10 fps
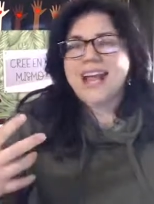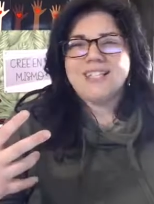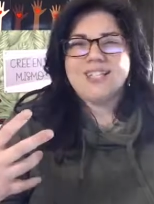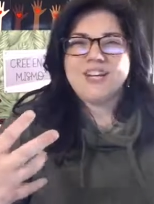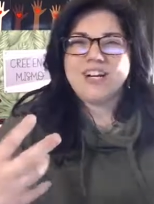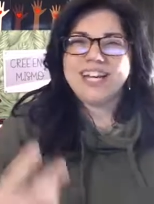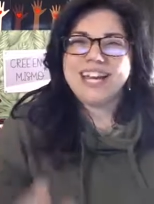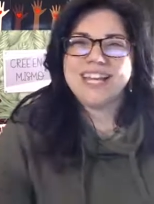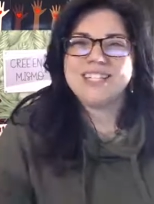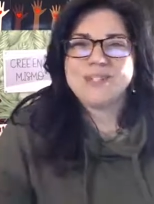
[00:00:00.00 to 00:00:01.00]
and your
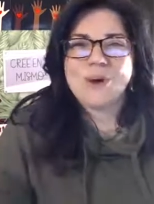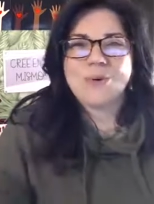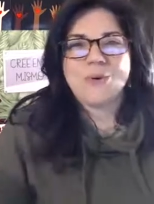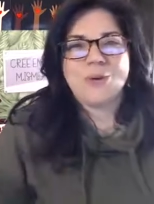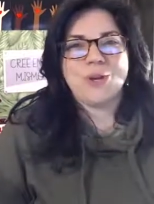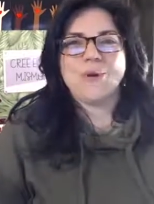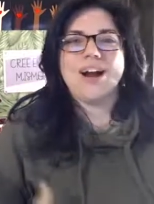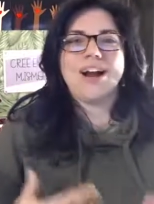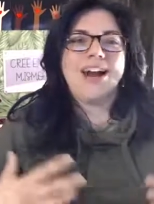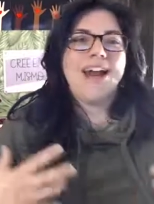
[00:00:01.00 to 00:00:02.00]
kids know who you
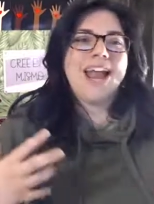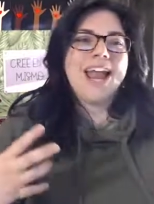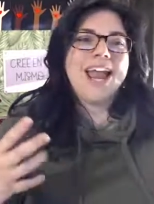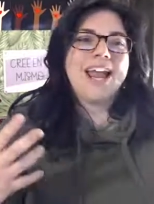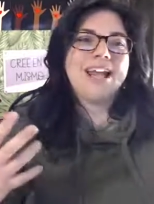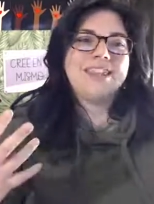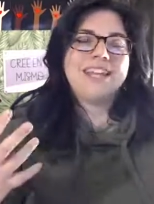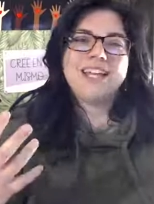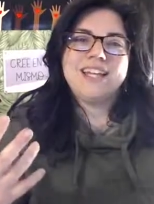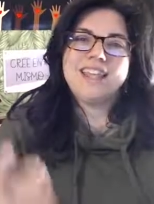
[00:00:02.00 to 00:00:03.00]
are and
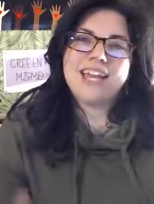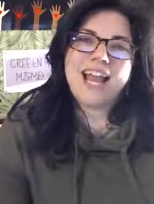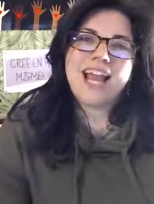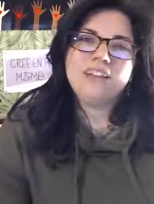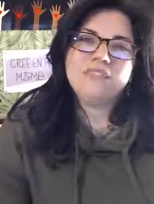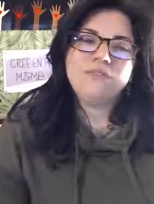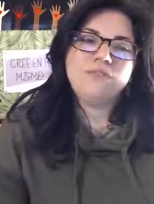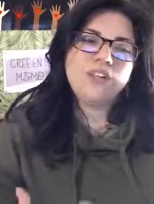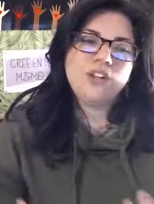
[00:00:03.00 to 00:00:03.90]
they they kind of,